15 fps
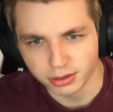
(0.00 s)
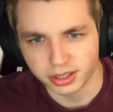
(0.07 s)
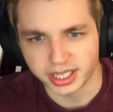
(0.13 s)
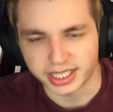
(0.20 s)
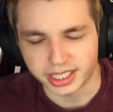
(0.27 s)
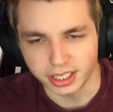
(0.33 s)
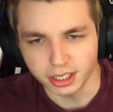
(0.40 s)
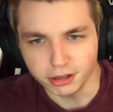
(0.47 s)

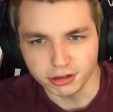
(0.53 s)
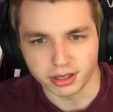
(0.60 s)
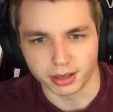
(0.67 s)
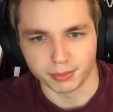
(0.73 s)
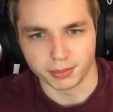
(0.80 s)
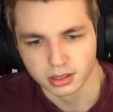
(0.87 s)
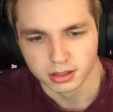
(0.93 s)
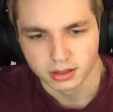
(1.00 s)
like, kill
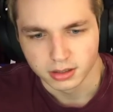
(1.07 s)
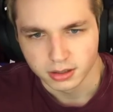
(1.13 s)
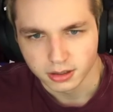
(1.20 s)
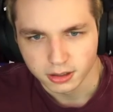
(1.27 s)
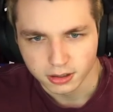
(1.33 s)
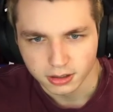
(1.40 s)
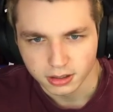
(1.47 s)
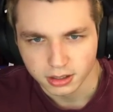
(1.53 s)
him.
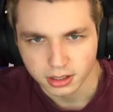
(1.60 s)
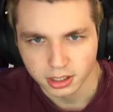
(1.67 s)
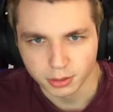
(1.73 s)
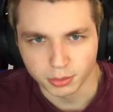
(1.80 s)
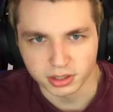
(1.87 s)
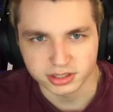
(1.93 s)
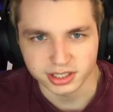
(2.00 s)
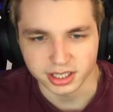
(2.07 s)
Who
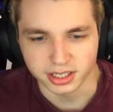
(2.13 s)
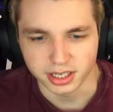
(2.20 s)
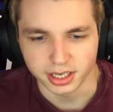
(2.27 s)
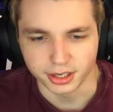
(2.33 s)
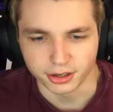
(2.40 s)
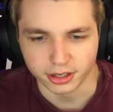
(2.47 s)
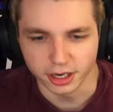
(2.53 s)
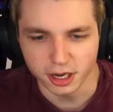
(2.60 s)
wants to end it
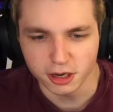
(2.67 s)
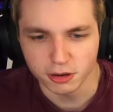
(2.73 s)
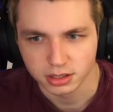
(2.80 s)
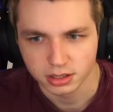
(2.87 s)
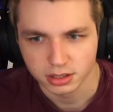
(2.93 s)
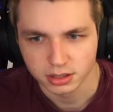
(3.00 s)
here and now?